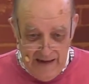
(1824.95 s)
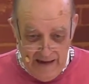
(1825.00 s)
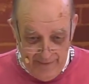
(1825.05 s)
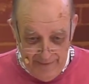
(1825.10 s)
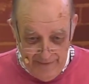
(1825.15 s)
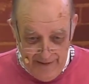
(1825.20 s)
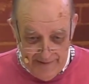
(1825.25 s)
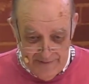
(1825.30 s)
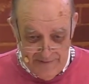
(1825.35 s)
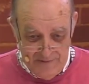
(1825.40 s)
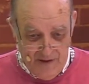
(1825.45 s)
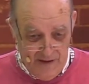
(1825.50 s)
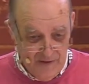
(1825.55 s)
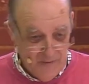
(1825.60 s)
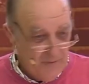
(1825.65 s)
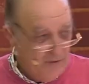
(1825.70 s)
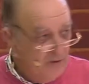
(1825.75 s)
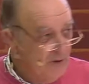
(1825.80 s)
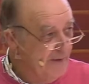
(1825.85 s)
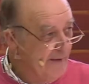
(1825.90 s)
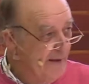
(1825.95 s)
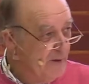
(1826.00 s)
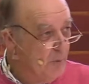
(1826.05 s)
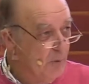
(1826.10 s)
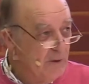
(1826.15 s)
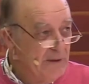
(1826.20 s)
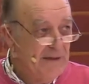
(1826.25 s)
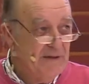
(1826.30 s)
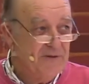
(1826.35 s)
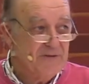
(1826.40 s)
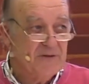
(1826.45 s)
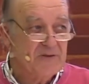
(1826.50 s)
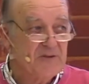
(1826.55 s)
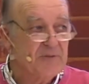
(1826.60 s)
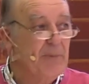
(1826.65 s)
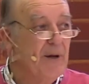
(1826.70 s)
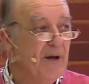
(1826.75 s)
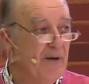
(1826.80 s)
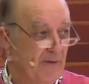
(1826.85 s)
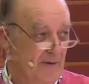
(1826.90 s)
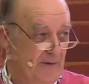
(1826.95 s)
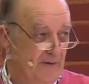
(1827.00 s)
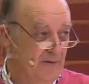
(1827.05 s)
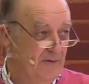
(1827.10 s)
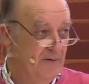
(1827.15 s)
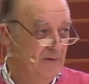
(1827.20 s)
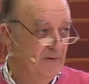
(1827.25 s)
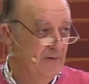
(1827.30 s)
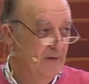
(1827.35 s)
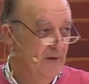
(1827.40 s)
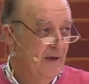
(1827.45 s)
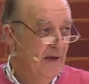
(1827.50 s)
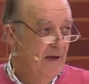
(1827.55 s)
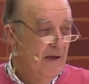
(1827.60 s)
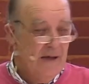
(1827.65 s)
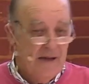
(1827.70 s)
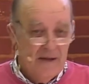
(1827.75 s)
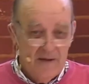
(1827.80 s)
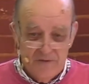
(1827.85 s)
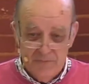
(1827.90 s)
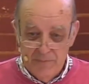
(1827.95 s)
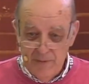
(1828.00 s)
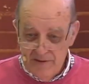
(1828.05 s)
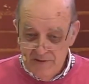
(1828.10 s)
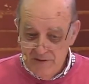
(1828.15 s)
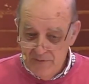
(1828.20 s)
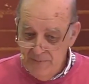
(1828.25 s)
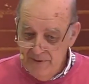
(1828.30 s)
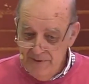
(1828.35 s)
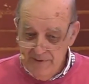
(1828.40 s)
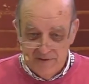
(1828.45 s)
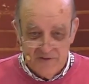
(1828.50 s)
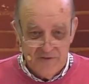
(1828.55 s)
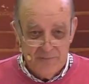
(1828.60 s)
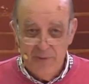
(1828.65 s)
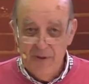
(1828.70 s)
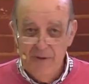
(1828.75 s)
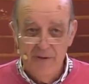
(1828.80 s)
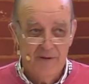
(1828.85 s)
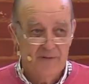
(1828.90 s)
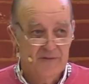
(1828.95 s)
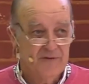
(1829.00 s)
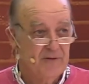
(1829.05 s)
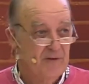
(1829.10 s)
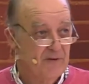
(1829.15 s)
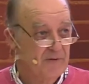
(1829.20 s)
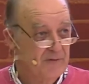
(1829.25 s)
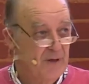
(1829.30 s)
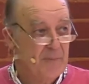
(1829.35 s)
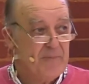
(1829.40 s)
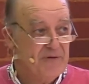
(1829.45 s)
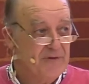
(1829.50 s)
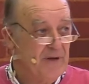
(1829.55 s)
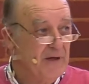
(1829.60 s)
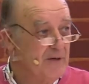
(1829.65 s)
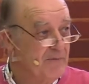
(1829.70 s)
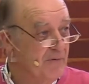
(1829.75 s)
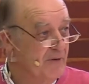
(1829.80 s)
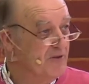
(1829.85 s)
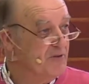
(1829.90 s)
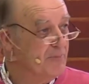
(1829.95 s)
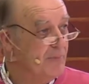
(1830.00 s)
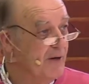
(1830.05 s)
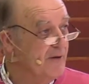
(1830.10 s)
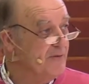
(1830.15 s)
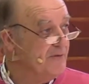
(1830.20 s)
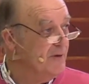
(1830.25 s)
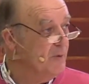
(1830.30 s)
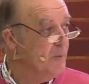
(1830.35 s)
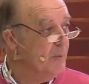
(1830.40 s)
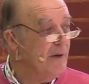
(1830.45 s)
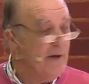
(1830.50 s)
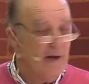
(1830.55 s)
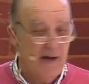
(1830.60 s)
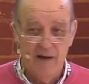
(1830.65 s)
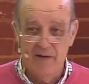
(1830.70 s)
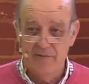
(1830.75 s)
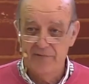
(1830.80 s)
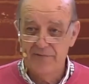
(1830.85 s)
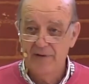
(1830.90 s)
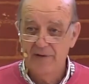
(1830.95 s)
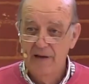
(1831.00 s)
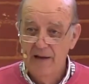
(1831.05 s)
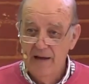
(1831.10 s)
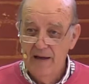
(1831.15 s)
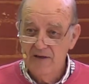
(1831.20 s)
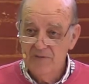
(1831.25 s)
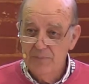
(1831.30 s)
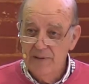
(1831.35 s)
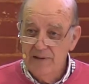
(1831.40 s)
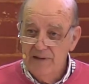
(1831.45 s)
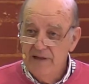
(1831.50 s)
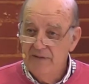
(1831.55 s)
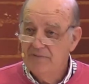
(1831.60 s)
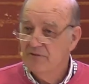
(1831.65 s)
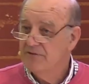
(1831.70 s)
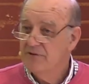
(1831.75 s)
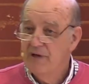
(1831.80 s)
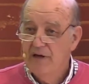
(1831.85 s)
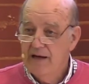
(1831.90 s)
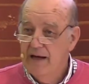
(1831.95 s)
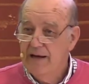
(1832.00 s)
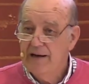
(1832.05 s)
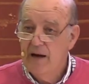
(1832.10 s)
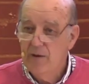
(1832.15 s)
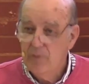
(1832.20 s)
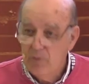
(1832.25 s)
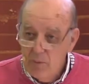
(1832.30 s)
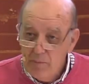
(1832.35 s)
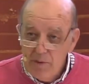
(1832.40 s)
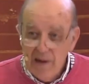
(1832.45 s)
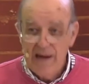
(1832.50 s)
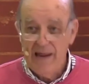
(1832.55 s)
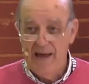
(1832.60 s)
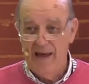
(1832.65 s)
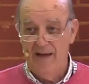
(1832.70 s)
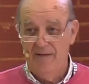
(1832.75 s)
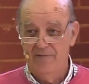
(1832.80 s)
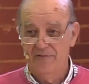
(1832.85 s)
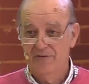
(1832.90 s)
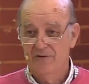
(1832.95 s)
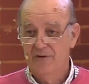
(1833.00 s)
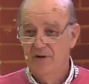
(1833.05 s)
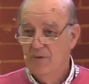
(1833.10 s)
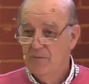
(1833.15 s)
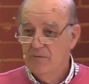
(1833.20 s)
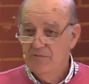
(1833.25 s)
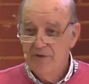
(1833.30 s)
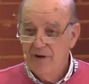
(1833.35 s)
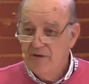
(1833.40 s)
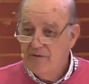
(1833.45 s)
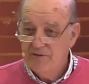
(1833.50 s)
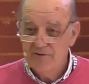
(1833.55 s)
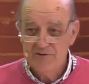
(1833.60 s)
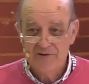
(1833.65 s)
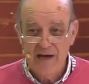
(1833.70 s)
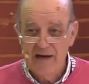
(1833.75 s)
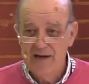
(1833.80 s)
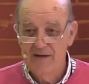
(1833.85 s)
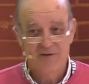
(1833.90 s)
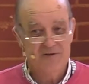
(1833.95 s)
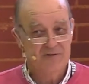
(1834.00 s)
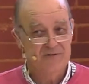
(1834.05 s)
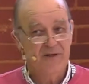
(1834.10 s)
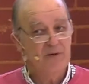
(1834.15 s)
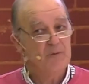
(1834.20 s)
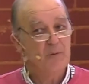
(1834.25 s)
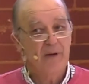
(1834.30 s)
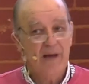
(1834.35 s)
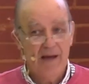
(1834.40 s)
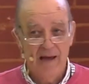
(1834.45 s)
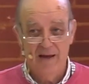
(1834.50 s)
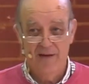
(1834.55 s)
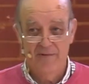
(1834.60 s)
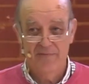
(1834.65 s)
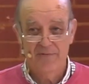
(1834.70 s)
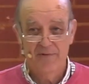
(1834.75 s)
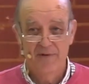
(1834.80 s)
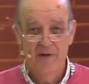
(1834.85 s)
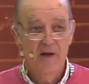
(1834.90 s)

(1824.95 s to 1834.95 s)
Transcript: And that, as we know, that wilderness experience is meant to be the experience, a representative of the experience that we have as believers in our normal lives, various challenges that we have.